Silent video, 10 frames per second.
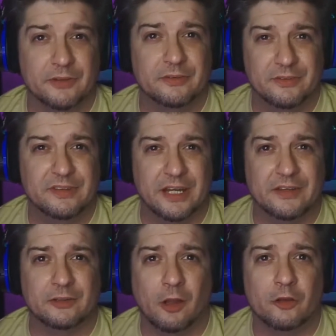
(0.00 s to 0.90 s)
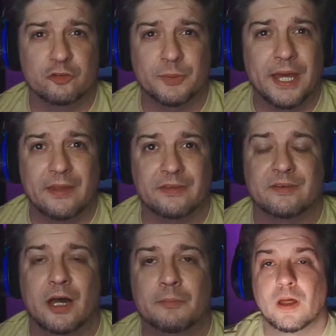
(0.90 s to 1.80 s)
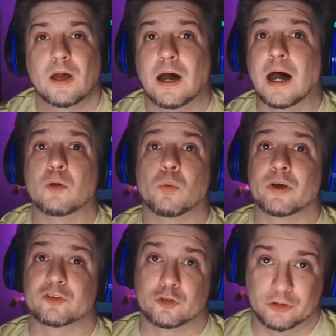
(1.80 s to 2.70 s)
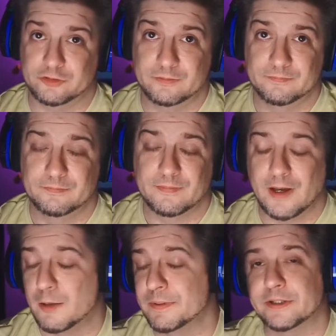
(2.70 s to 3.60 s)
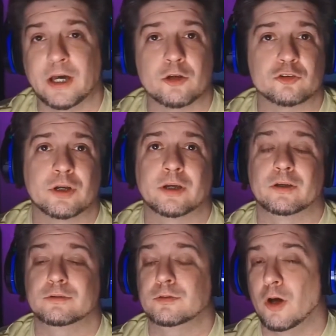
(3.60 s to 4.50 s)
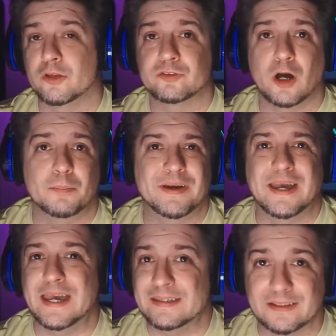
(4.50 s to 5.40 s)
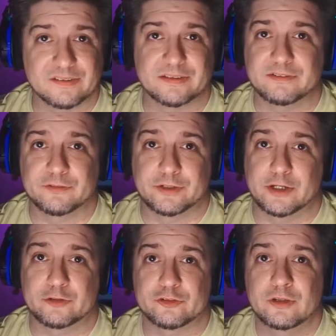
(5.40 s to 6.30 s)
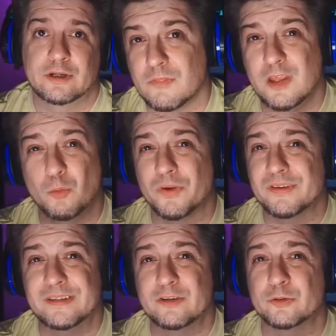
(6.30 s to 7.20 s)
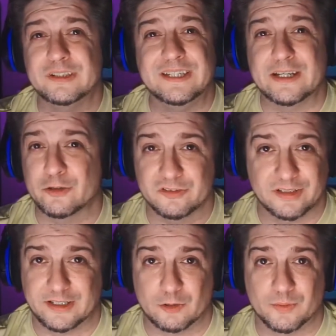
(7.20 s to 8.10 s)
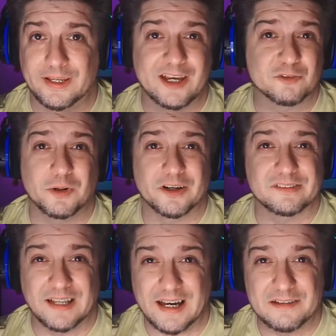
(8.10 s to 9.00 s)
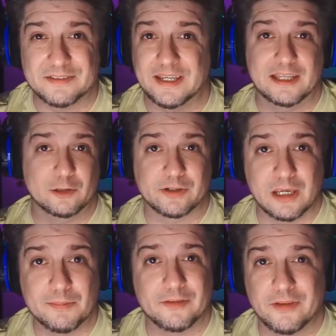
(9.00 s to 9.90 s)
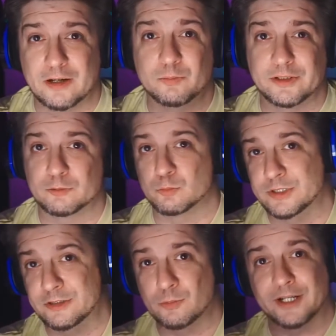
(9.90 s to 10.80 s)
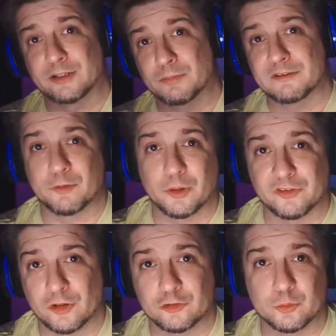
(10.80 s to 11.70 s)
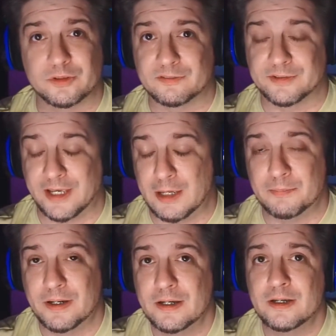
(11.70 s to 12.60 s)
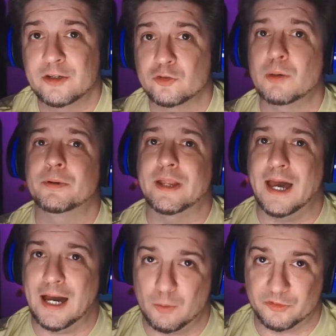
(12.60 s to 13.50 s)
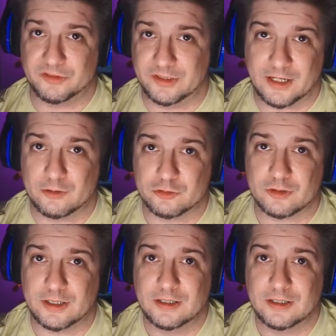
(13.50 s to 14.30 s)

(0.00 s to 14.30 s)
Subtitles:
state of technology we had at the time. I was hooked. I played Counter-Strike non-stop, endlessly for years. It wasn't until years later when Xbox Live and Halo came out that I really redirected my focus onto a different game. So I put hours into Counter-Strike.